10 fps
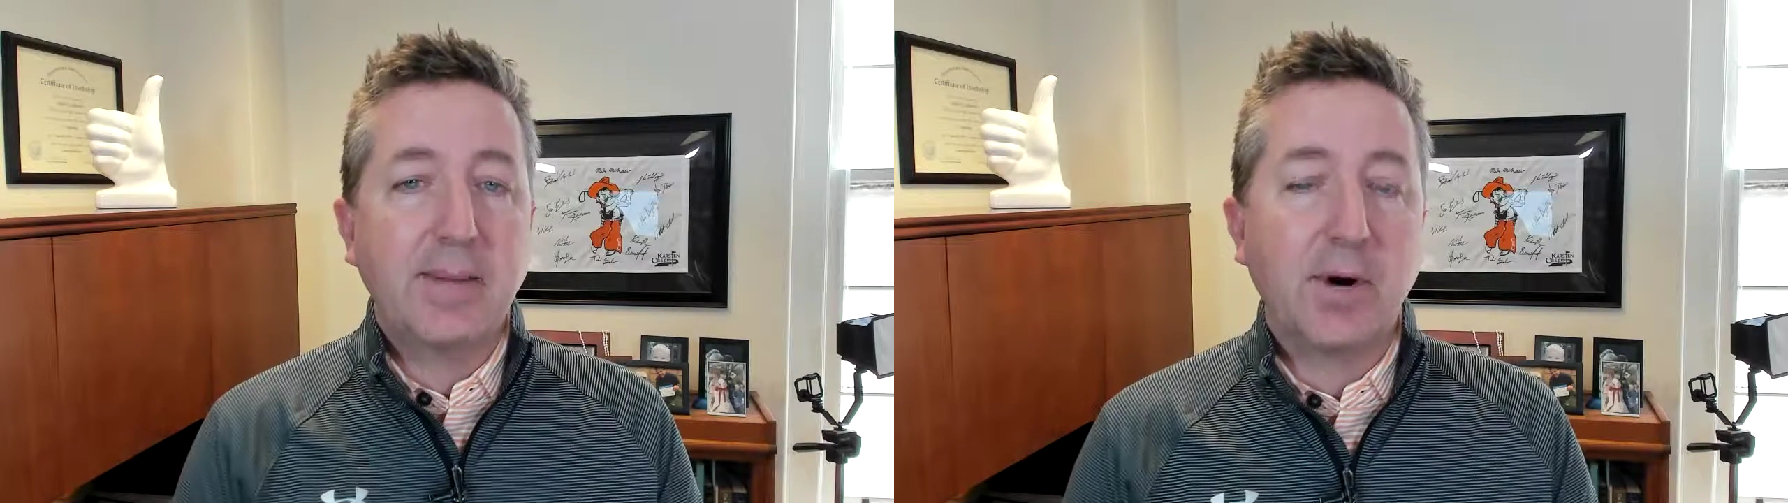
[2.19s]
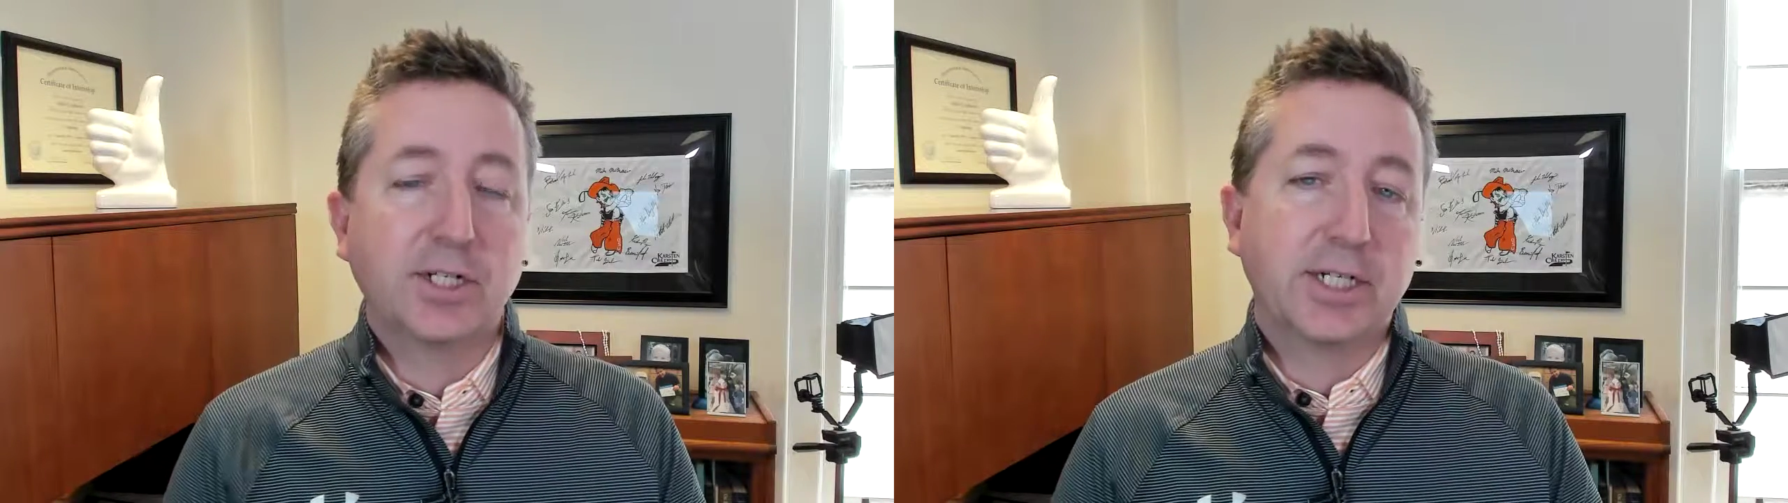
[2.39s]

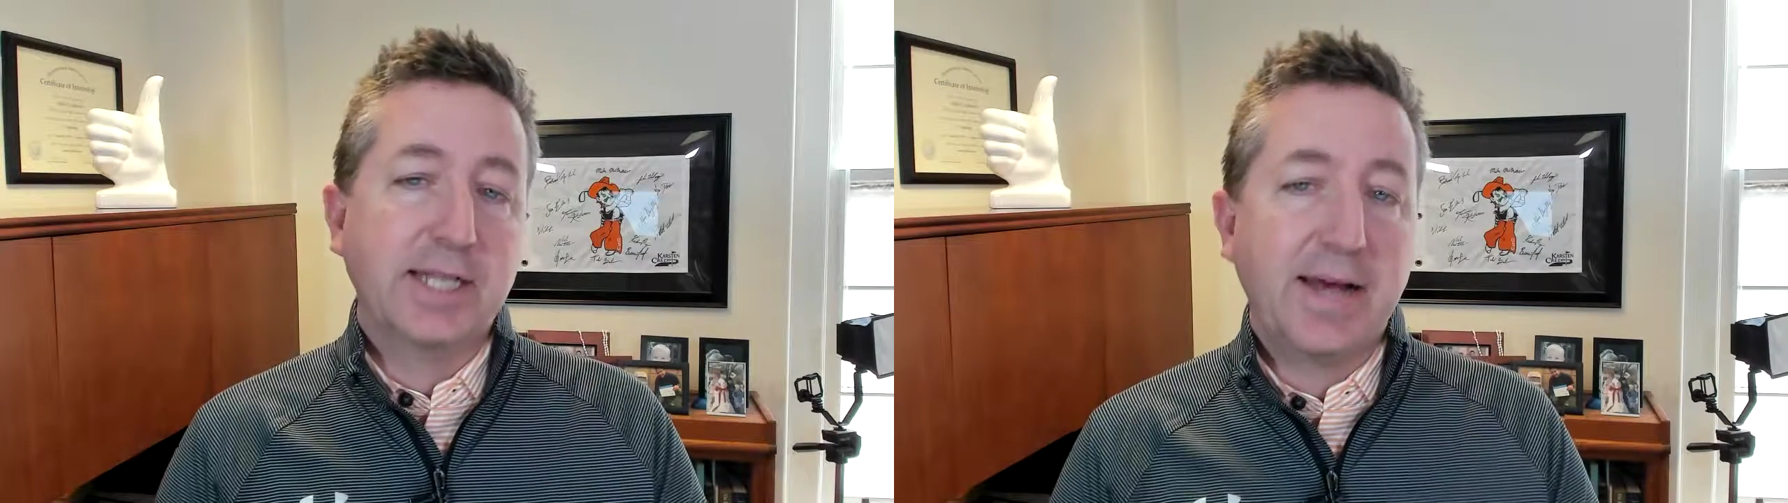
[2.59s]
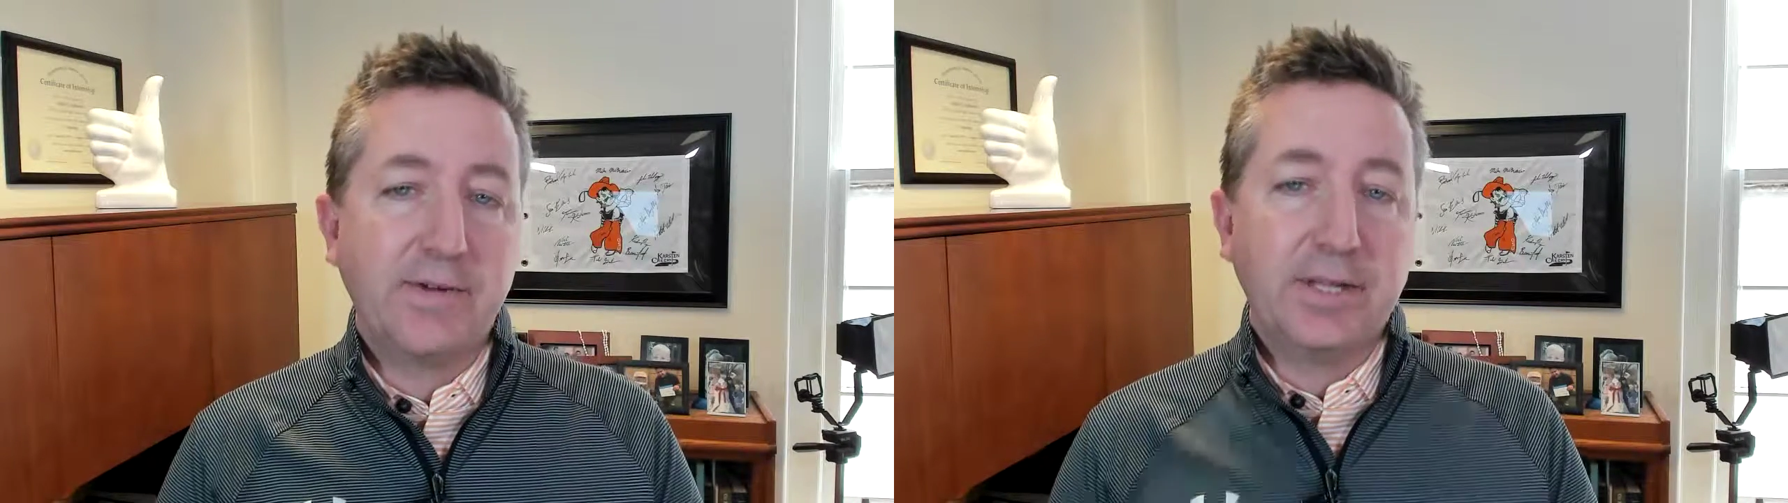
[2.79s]
March
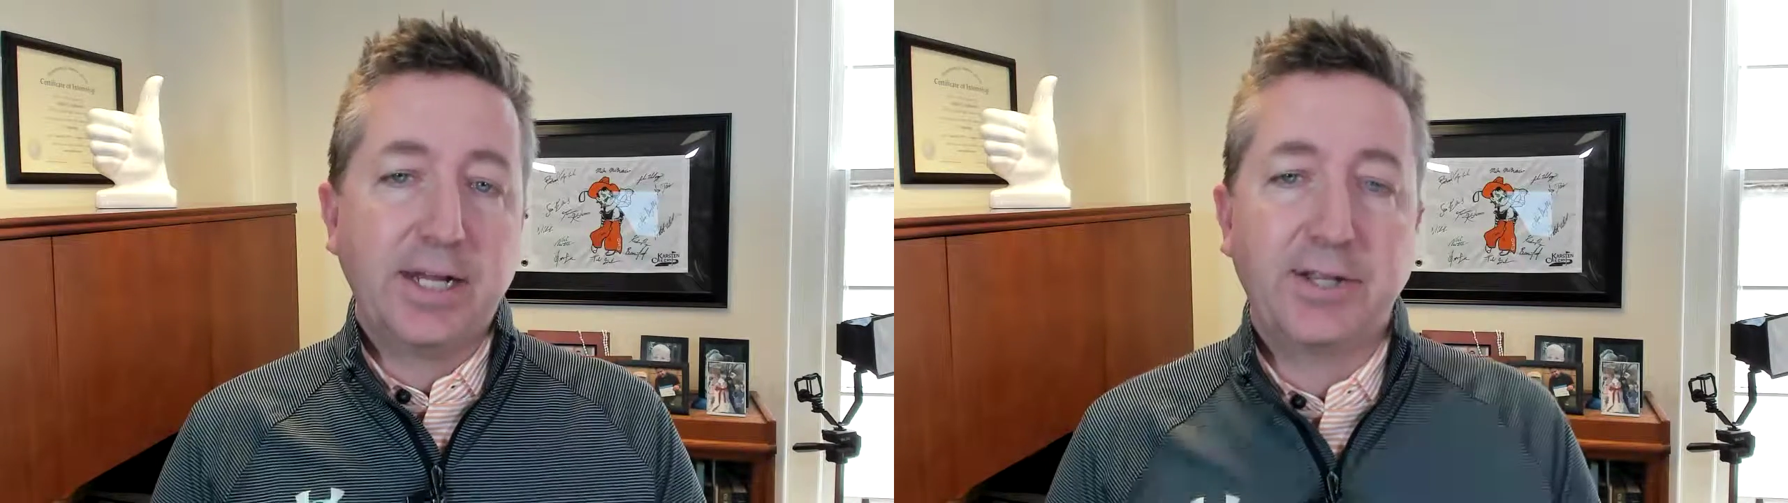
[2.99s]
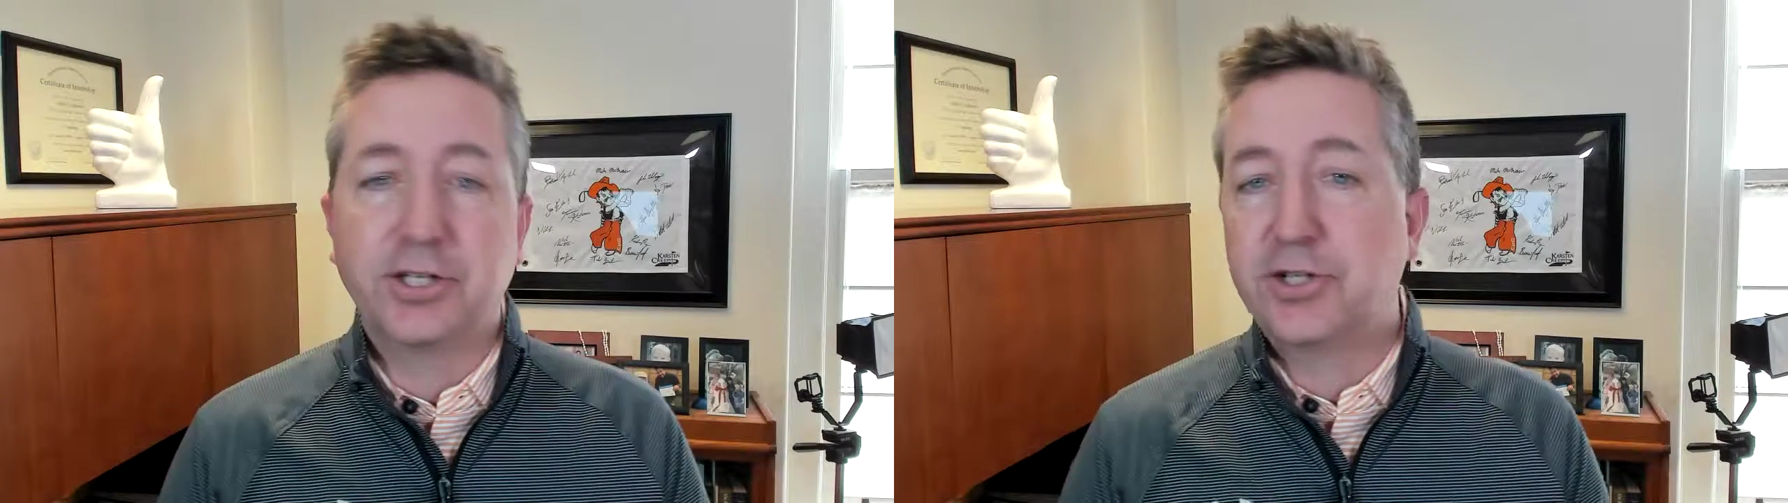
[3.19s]
11th
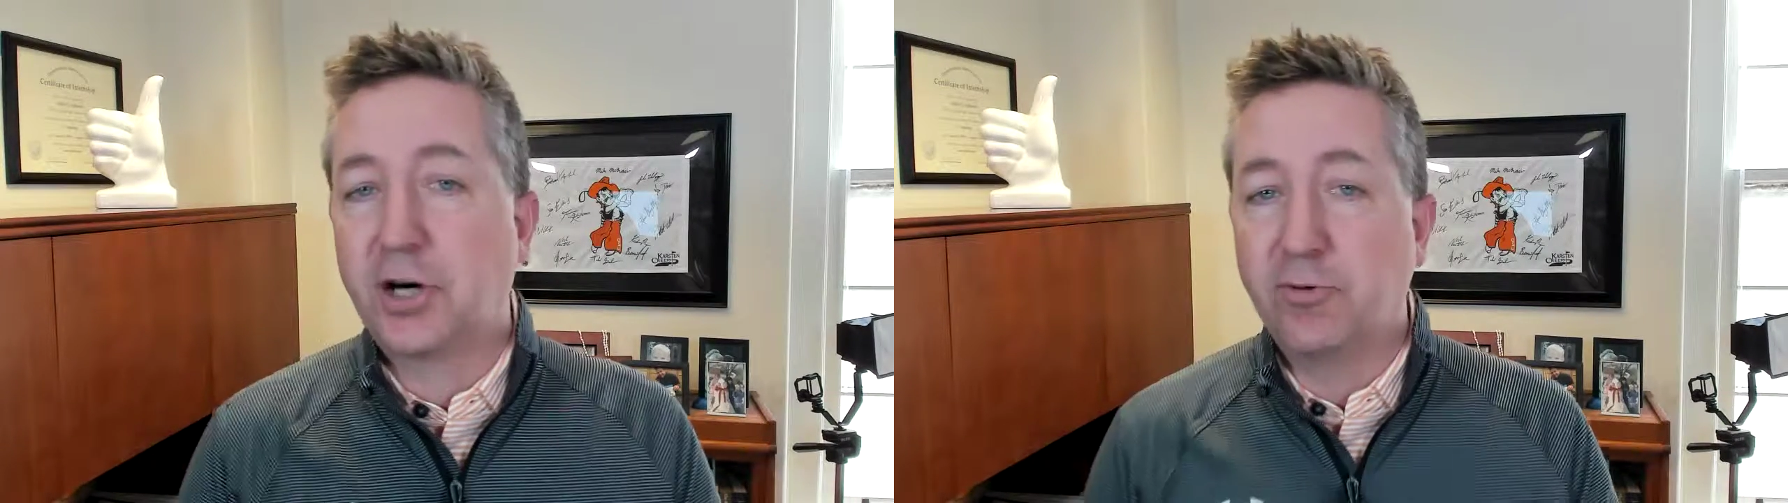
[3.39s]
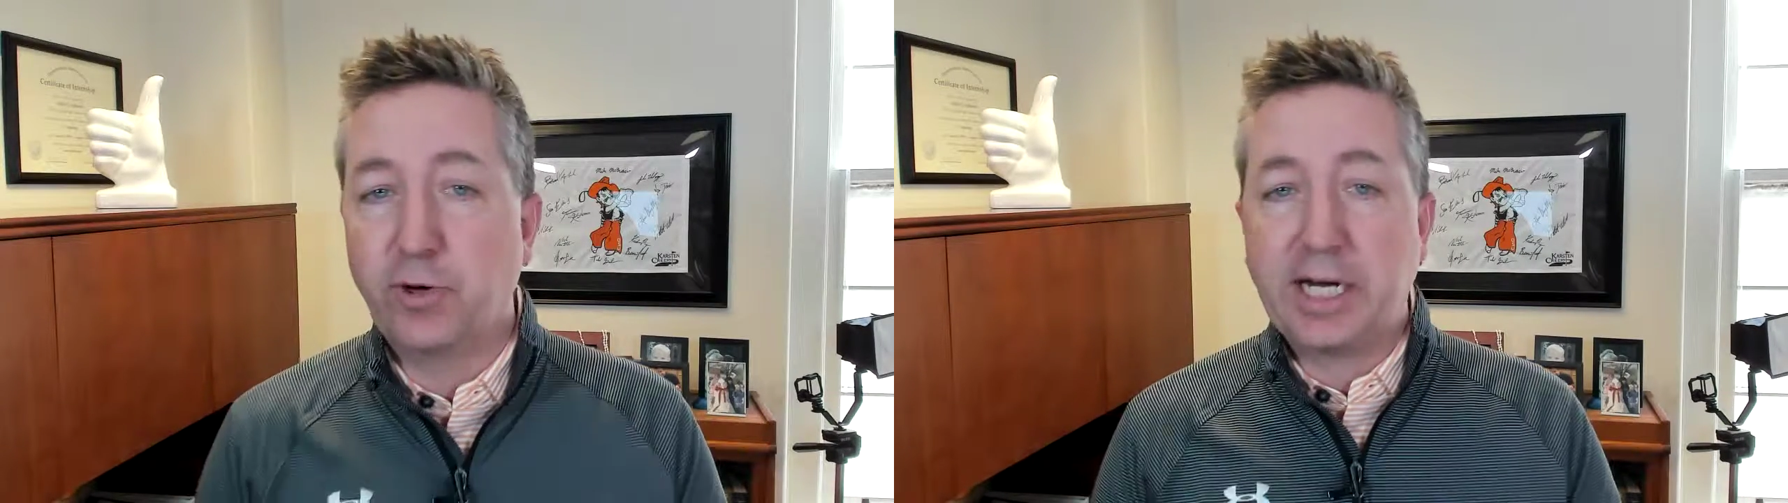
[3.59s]
and the
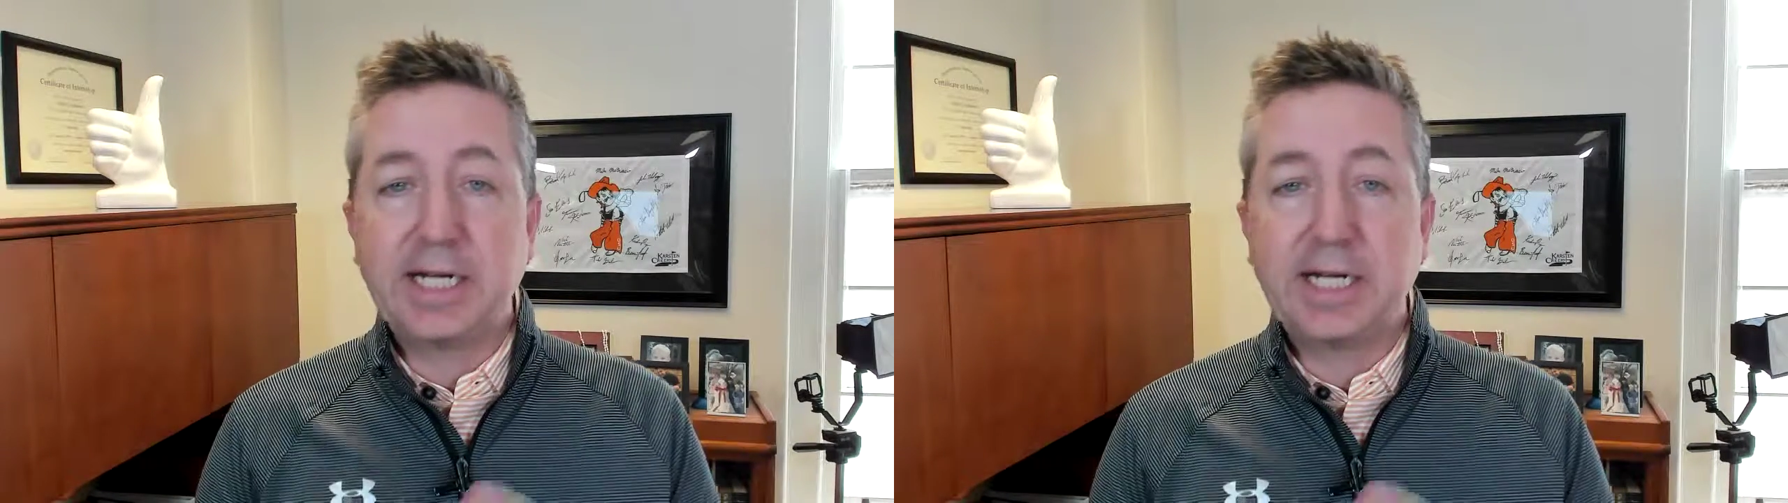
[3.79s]
start of week